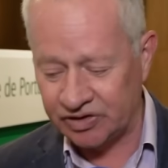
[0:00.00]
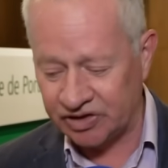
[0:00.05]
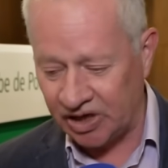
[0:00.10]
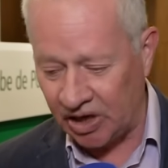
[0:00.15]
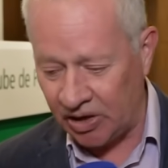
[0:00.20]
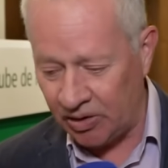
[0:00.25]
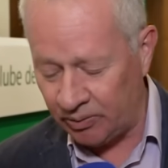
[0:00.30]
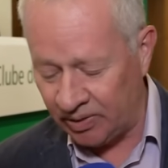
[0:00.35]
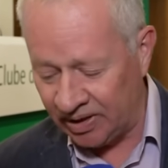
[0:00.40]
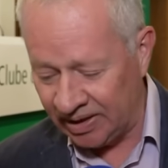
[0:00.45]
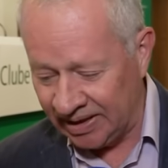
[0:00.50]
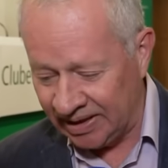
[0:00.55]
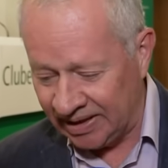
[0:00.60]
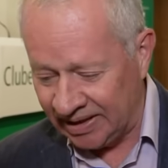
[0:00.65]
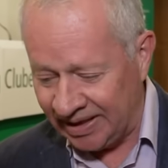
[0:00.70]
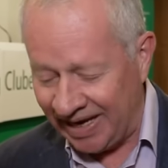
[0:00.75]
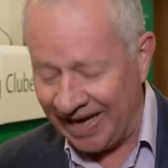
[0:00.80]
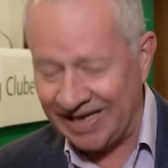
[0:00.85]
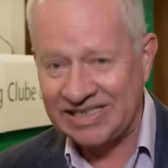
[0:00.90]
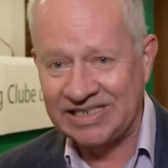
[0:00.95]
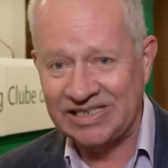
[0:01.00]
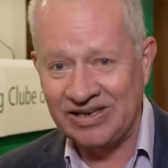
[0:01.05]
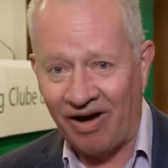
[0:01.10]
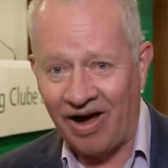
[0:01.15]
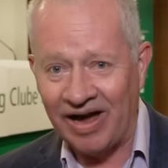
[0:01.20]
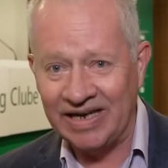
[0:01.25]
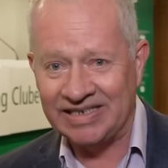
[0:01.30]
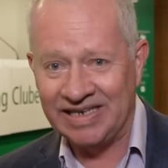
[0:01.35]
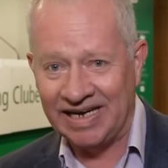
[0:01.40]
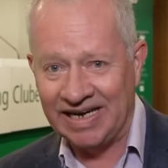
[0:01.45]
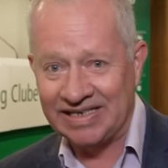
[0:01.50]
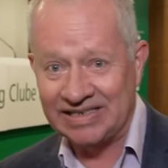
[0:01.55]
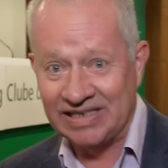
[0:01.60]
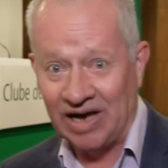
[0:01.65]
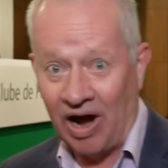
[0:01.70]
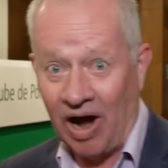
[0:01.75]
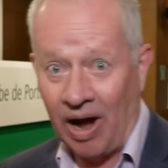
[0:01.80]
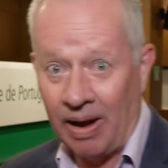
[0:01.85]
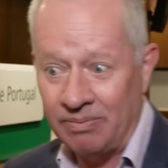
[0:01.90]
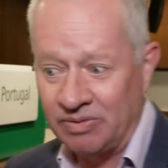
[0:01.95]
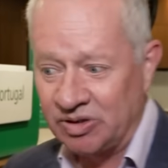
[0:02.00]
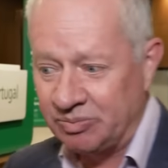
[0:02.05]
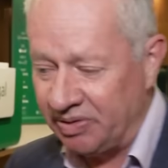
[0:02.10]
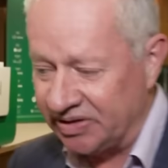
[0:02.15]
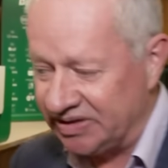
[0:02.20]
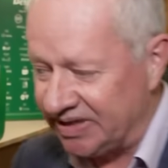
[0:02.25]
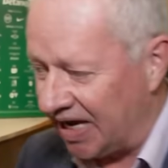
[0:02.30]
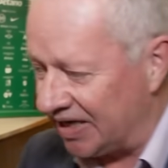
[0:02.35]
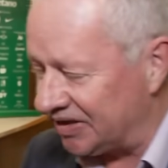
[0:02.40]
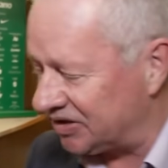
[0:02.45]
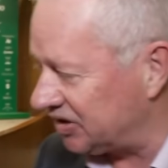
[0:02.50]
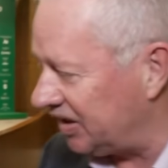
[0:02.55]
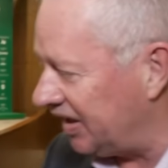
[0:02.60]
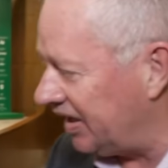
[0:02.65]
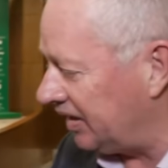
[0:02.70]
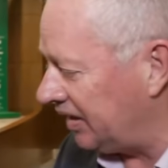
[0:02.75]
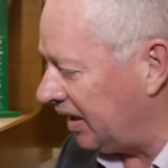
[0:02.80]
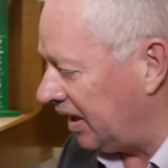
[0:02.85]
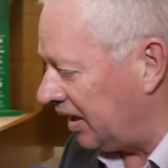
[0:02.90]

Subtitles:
So, exciting times potentially.